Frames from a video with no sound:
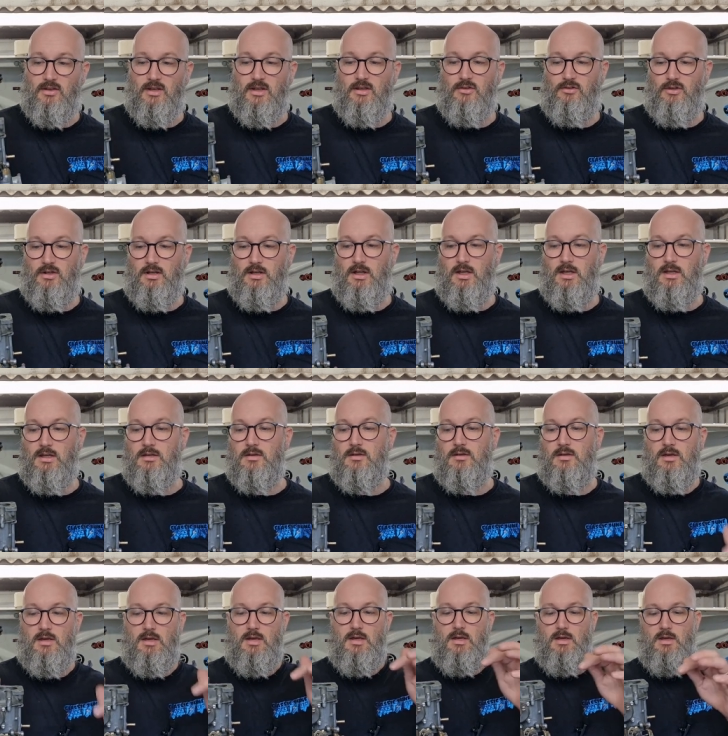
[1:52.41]
DCD,
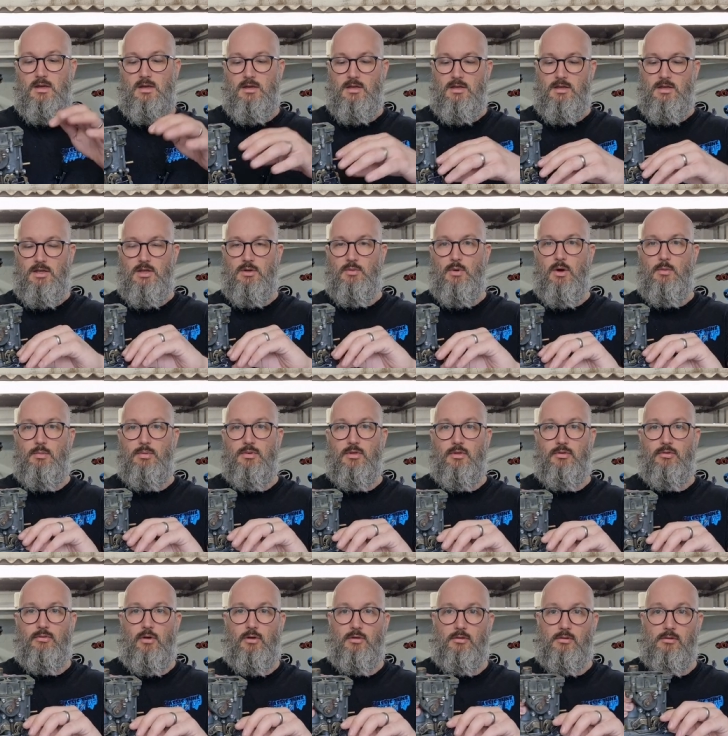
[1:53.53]
you open the
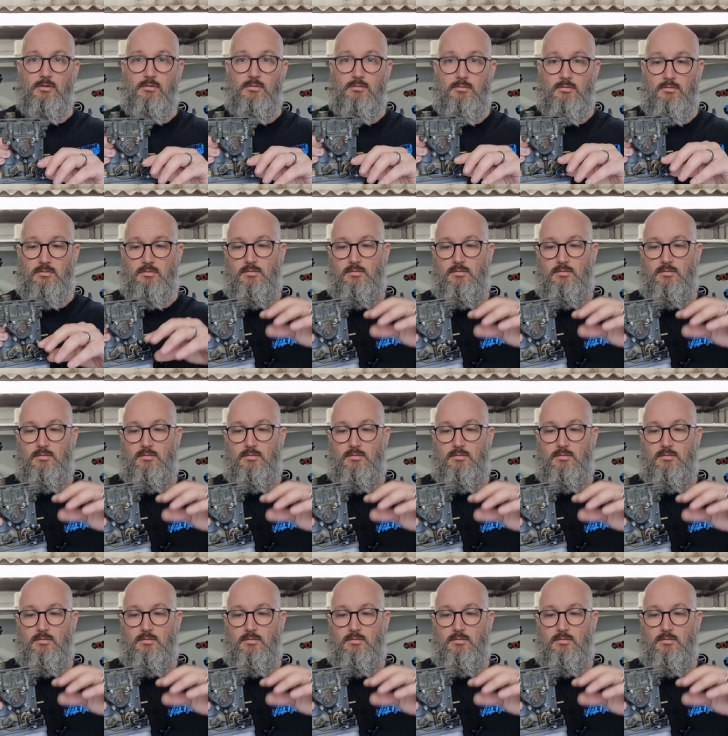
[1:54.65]
throttle,